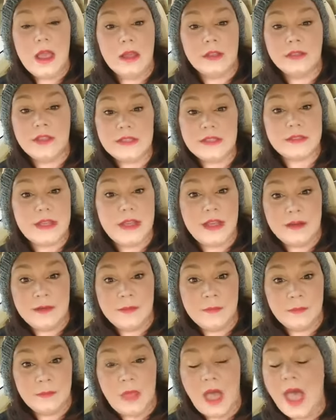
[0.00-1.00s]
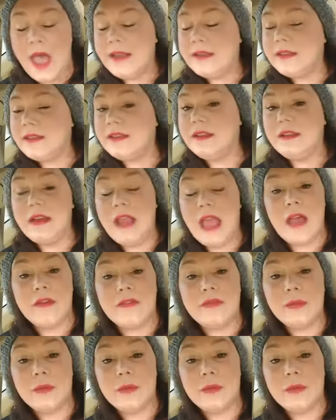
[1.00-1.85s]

Listen, I didn't have to